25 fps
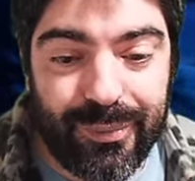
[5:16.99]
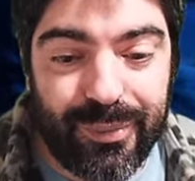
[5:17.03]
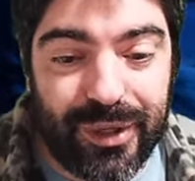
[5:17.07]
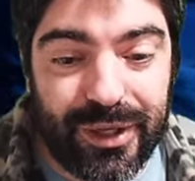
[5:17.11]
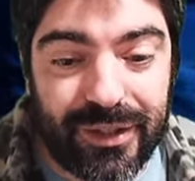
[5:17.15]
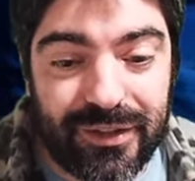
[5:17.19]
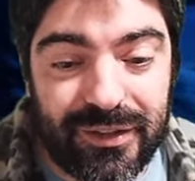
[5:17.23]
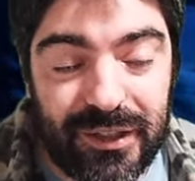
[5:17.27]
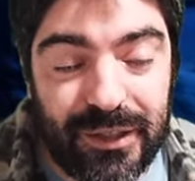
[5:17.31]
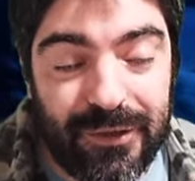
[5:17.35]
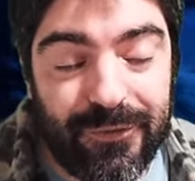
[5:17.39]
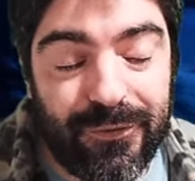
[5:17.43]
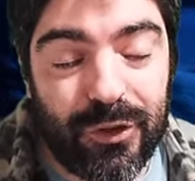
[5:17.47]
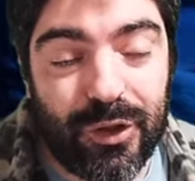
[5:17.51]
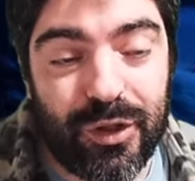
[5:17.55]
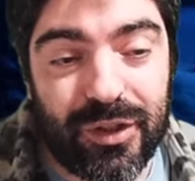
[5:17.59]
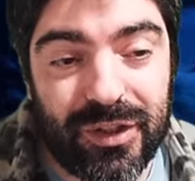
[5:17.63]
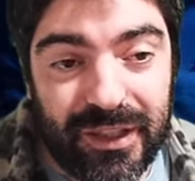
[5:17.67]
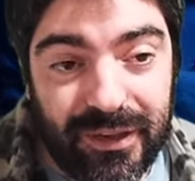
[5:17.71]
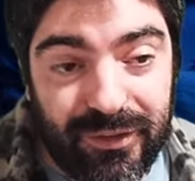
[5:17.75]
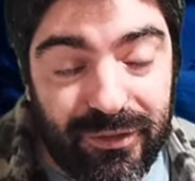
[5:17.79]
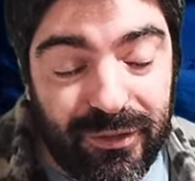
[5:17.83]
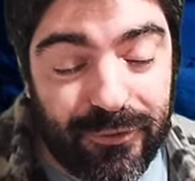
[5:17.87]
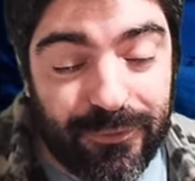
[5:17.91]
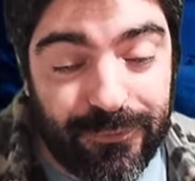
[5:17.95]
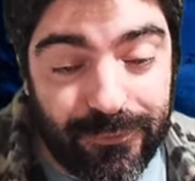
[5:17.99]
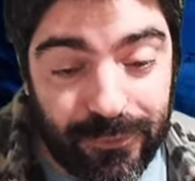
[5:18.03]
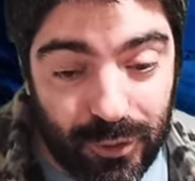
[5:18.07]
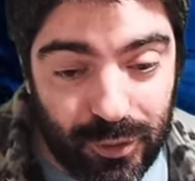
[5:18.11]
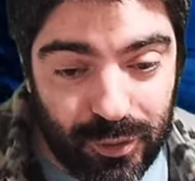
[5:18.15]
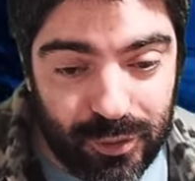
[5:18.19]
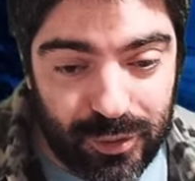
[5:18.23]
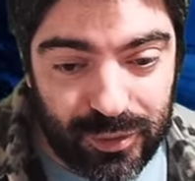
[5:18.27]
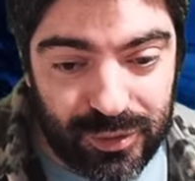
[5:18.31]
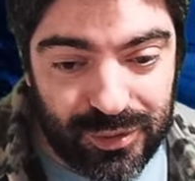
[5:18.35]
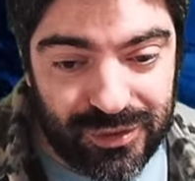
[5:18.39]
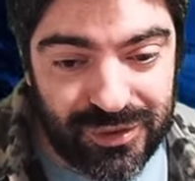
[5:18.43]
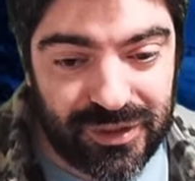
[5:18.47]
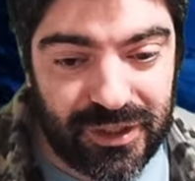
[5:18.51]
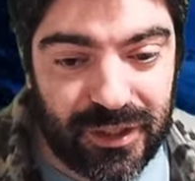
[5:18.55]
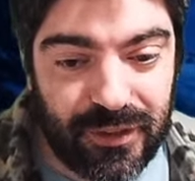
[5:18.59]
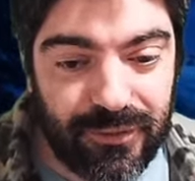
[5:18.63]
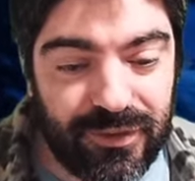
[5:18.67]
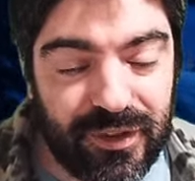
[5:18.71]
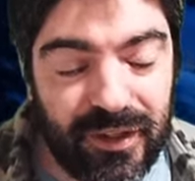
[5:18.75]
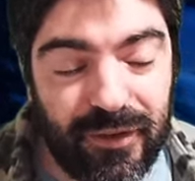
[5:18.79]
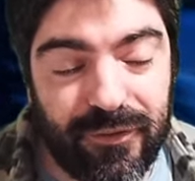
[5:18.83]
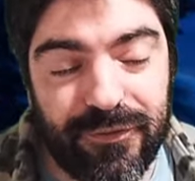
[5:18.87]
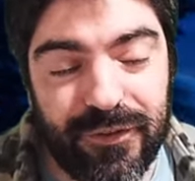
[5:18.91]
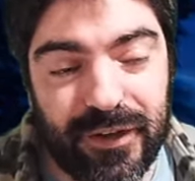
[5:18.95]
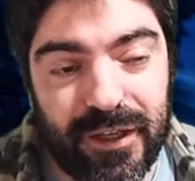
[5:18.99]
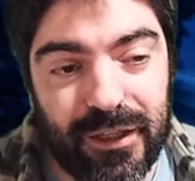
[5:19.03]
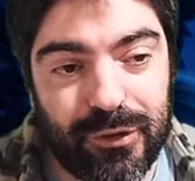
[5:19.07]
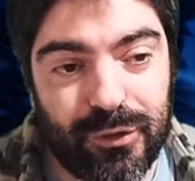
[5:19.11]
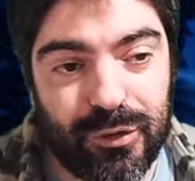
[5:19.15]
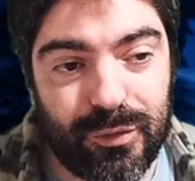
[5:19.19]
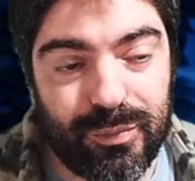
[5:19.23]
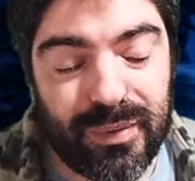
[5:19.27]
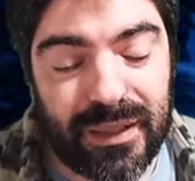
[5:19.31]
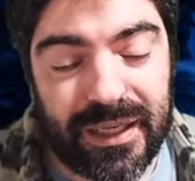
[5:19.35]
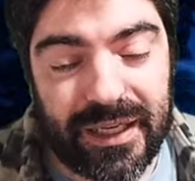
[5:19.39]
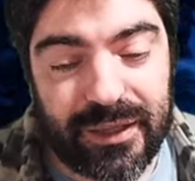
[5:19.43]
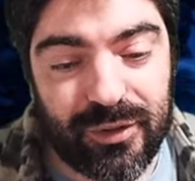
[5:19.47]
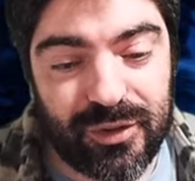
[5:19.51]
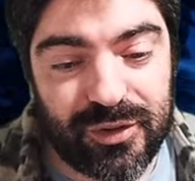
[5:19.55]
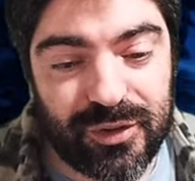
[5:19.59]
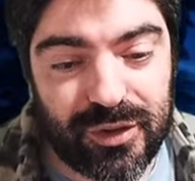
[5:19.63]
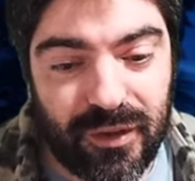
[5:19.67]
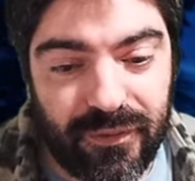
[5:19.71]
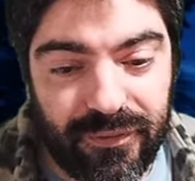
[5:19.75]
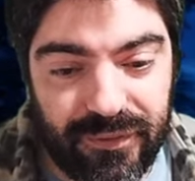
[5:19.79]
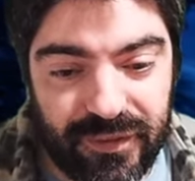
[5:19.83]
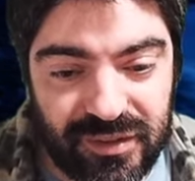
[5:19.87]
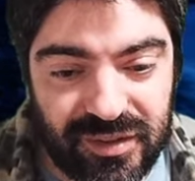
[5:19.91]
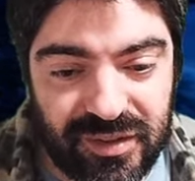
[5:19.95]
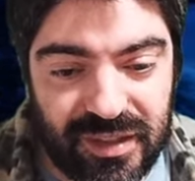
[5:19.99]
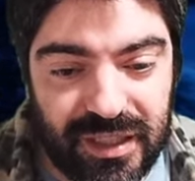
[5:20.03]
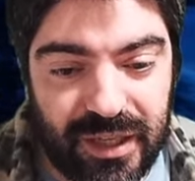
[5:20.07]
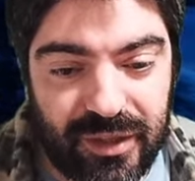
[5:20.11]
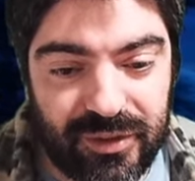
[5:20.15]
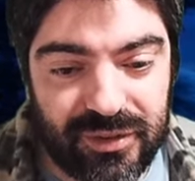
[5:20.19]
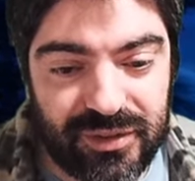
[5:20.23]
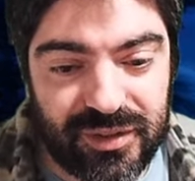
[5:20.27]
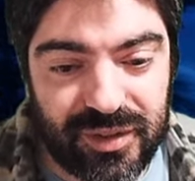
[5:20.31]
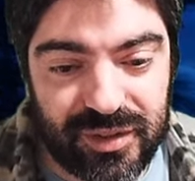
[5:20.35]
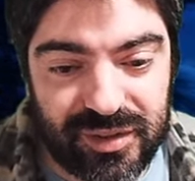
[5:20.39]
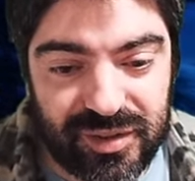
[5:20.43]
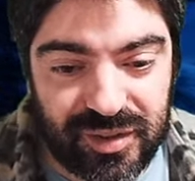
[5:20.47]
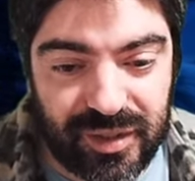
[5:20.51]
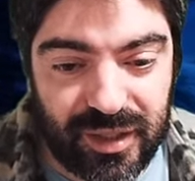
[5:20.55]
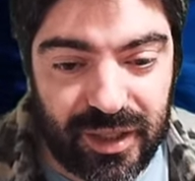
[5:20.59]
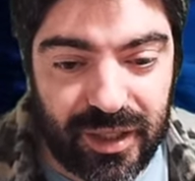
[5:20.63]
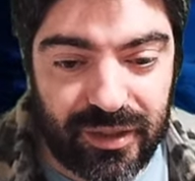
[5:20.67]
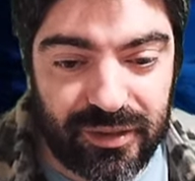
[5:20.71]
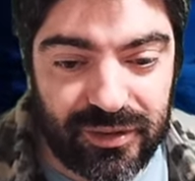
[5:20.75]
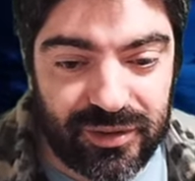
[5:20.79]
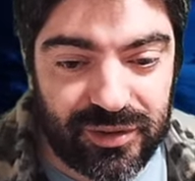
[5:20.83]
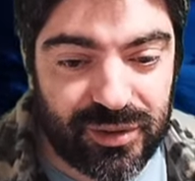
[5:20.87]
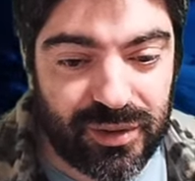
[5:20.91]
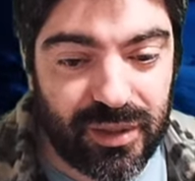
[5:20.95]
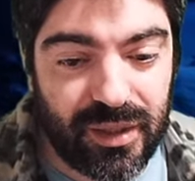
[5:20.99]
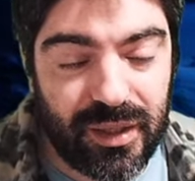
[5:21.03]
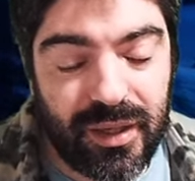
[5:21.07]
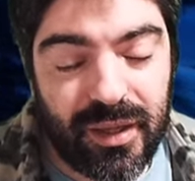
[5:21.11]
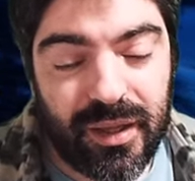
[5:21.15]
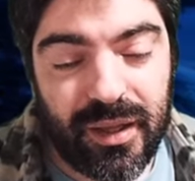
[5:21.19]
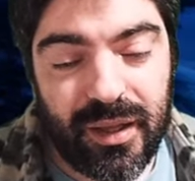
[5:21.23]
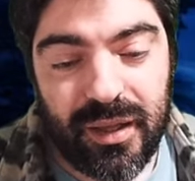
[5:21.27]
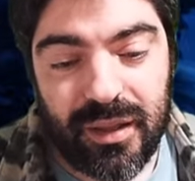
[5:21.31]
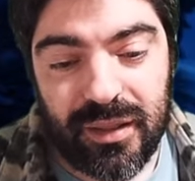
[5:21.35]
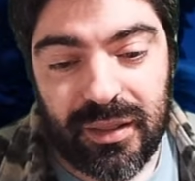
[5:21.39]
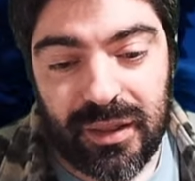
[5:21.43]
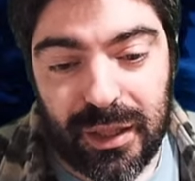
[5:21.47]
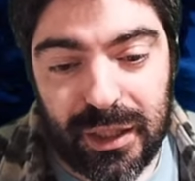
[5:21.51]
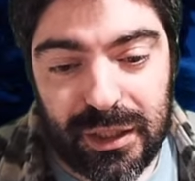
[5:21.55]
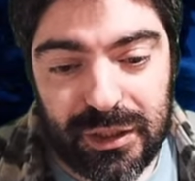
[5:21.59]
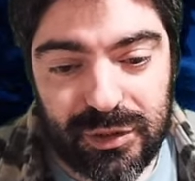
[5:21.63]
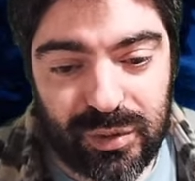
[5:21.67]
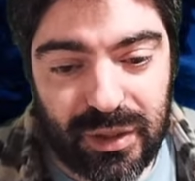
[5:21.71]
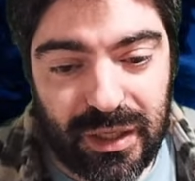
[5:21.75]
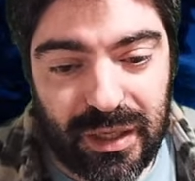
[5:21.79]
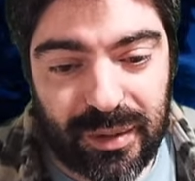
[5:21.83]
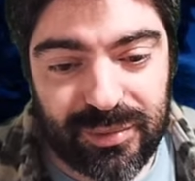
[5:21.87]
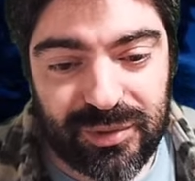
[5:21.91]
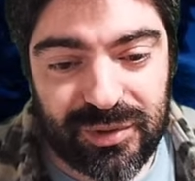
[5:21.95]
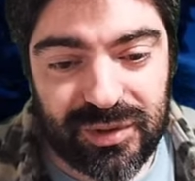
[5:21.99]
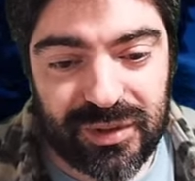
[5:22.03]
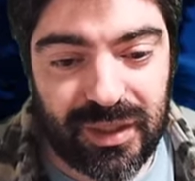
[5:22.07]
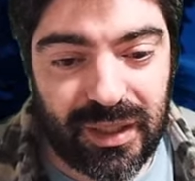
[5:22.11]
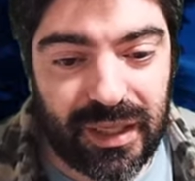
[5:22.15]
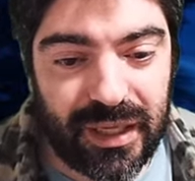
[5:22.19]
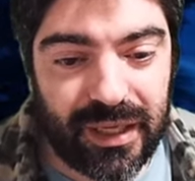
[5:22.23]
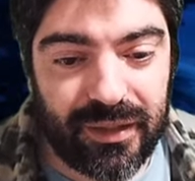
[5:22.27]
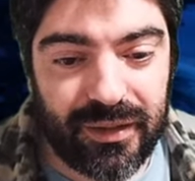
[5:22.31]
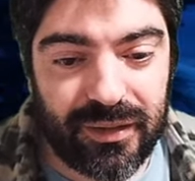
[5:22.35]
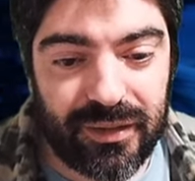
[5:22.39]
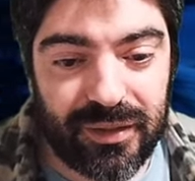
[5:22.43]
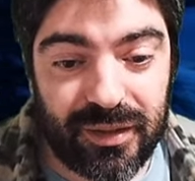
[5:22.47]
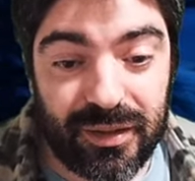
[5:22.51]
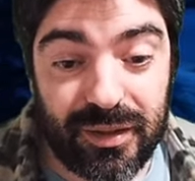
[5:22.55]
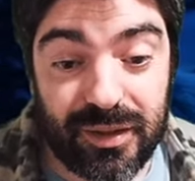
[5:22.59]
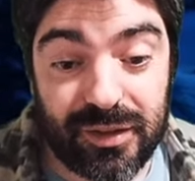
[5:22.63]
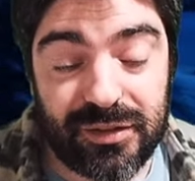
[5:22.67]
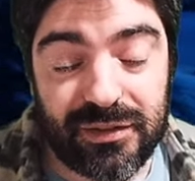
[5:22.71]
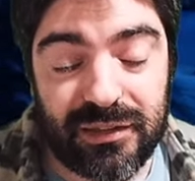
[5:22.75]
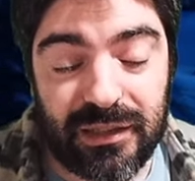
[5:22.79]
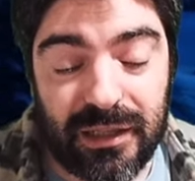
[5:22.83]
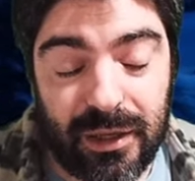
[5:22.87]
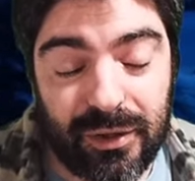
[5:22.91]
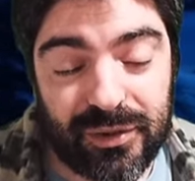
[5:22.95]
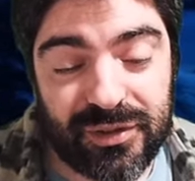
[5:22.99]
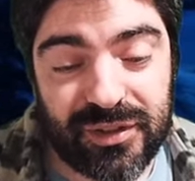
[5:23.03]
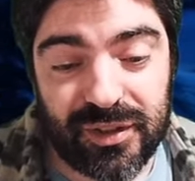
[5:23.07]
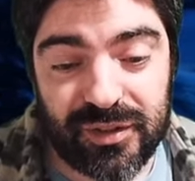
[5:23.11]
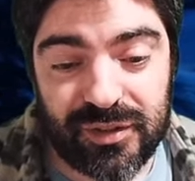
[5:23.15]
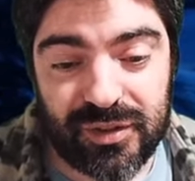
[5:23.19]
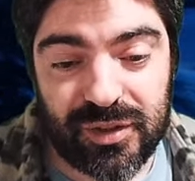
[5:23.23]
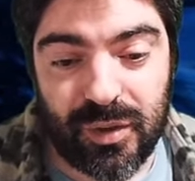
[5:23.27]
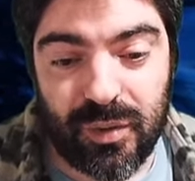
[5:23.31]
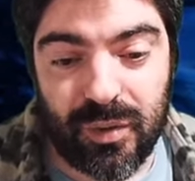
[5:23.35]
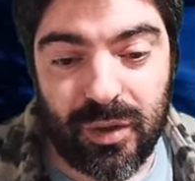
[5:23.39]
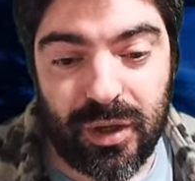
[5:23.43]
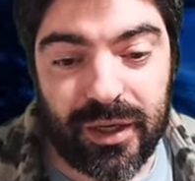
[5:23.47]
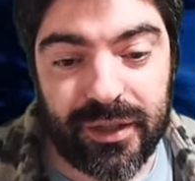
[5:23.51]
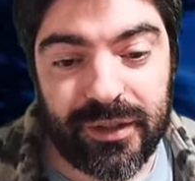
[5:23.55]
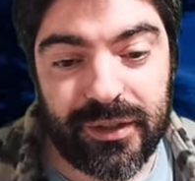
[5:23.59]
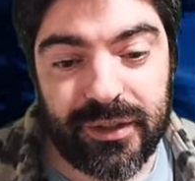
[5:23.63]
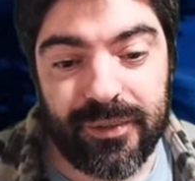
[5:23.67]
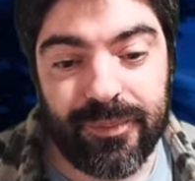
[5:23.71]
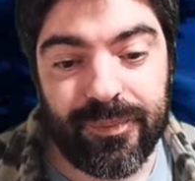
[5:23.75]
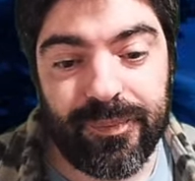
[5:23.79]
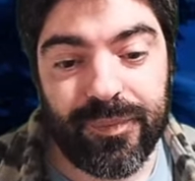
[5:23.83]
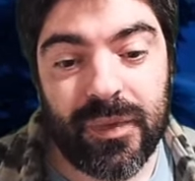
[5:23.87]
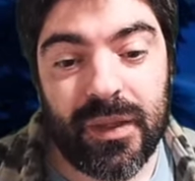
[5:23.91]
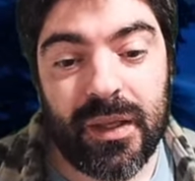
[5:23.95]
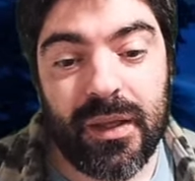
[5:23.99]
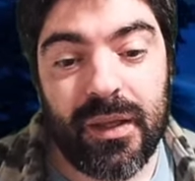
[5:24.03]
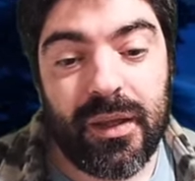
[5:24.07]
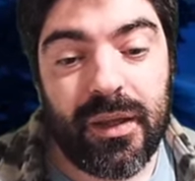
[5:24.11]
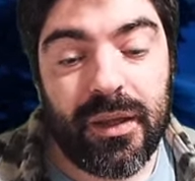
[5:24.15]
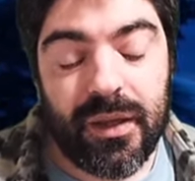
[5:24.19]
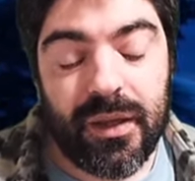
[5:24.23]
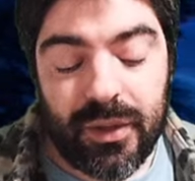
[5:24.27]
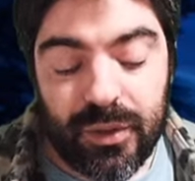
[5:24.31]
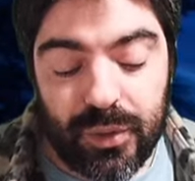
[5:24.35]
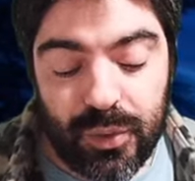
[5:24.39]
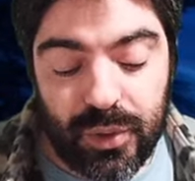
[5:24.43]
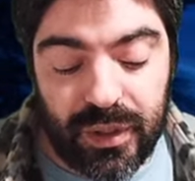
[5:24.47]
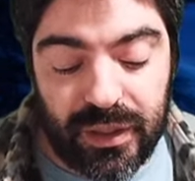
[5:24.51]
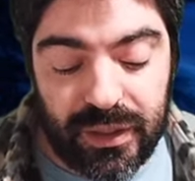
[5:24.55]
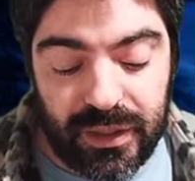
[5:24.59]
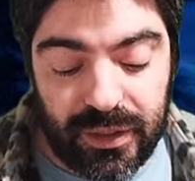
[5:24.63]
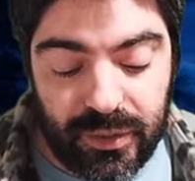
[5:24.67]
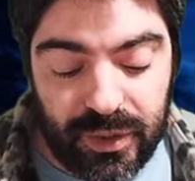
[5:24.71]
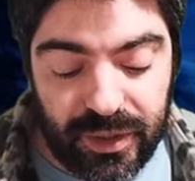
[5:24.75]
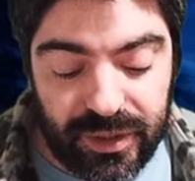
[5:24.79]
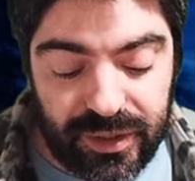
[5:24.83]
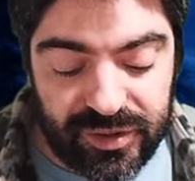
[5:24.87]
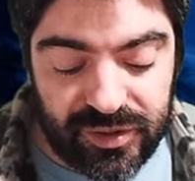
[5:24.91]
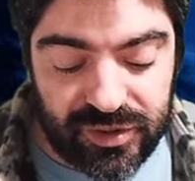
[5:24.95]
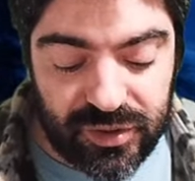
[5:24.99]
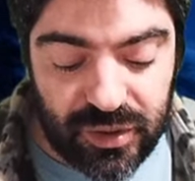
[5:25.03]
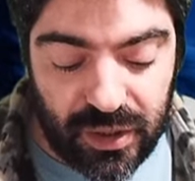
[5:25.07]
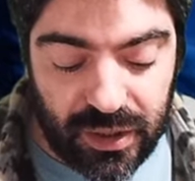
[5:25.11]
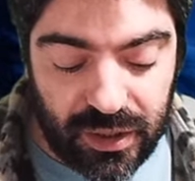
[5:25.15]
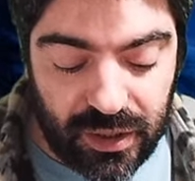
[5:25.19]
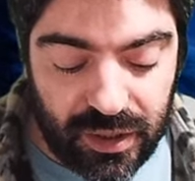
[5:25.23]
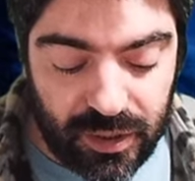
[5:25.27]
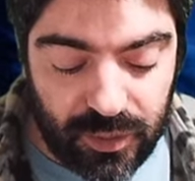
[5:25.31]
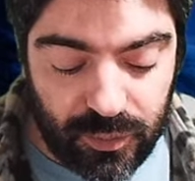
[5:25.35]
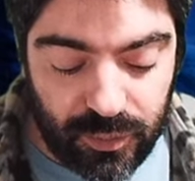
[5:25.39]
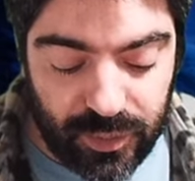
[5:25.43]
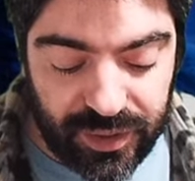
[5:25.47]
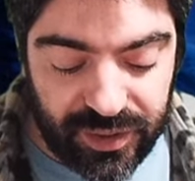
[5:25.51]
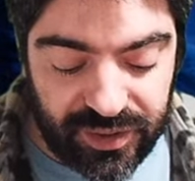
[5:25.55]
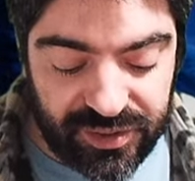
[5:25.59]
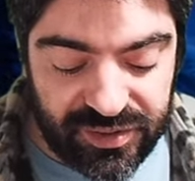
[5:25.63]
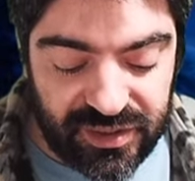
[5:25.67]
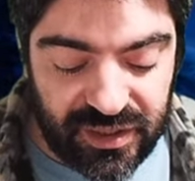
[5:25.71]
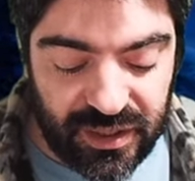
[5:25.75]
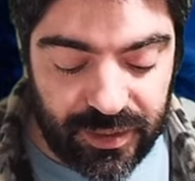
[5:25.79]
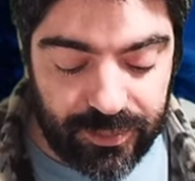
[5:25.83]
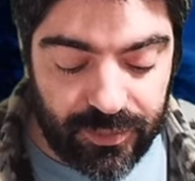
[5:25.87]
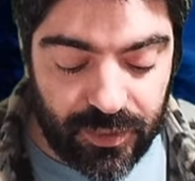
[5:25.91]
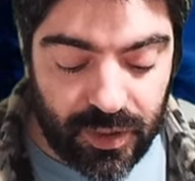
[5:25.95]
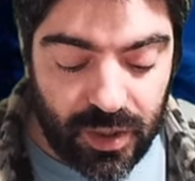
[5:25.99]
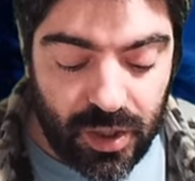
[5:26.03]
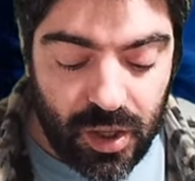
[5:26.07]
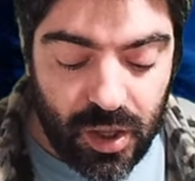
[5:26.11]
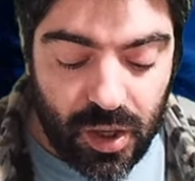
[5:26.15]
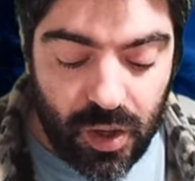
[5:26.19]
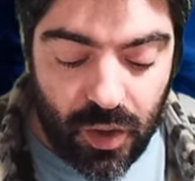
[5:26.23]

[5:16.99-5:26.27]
But if you don't have the focus, if they fail to apply those offense downs, the stuns, the disrupts, and the slows, and so on, you're really going to struggle with this team.